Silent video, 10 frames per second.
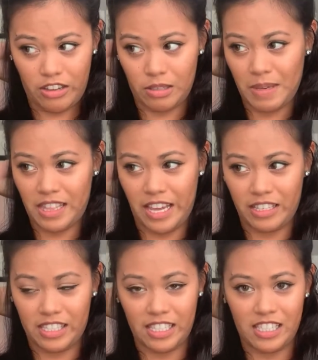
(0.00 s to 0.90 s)
gives me
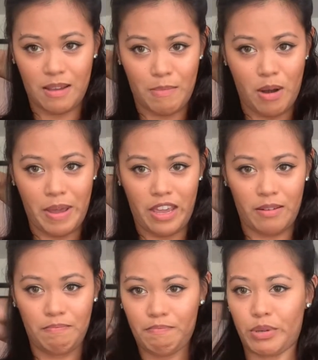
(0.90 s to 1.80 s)
like Disney
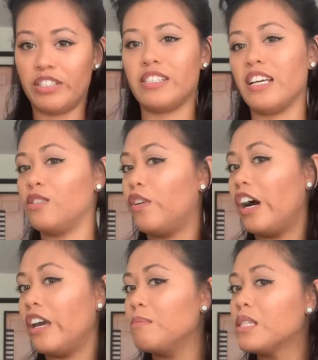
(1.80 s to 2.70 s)
Mermaid princess
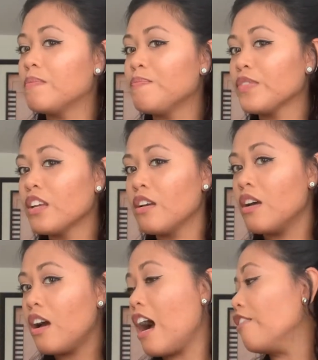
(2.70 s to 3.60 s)
vibes
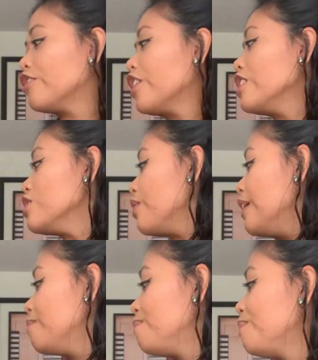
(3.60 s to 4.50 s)
after I do it.